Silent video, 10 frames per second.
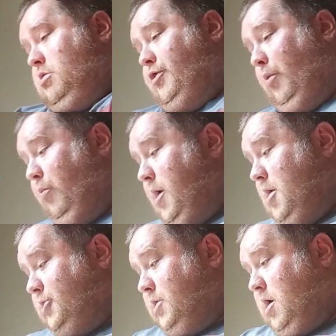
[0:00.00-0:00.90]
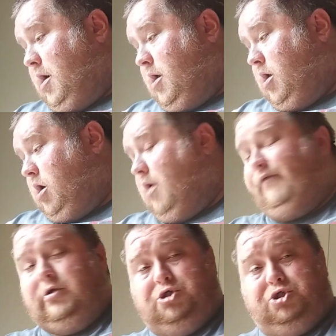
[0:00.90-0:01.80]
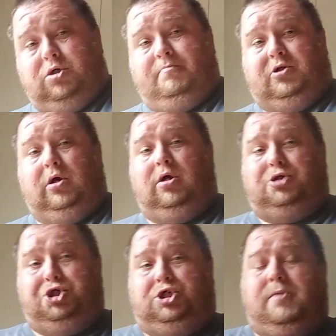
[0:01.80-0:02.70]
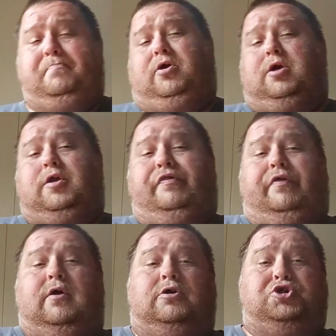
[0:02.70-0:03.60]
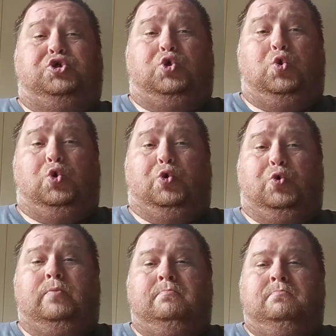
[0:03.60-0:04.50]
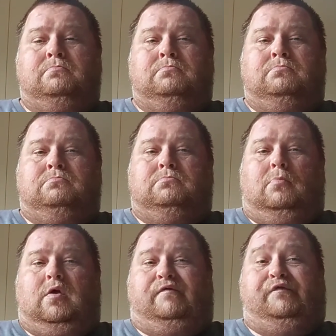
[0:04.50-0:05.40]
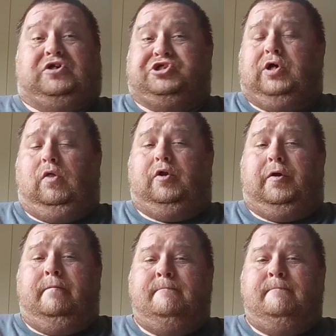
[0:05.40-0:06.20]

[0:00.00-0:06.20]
the reason I haven't jumped on shipping anything to a facility,